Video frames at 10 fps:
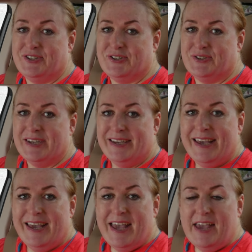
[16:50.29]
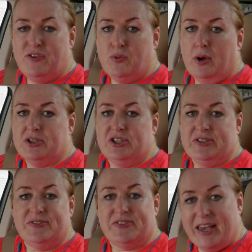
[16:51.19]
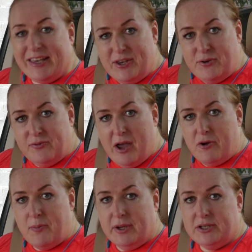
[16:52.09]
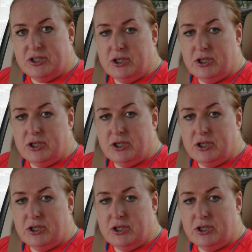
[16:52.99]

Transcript: So if you're watching, thank you very much.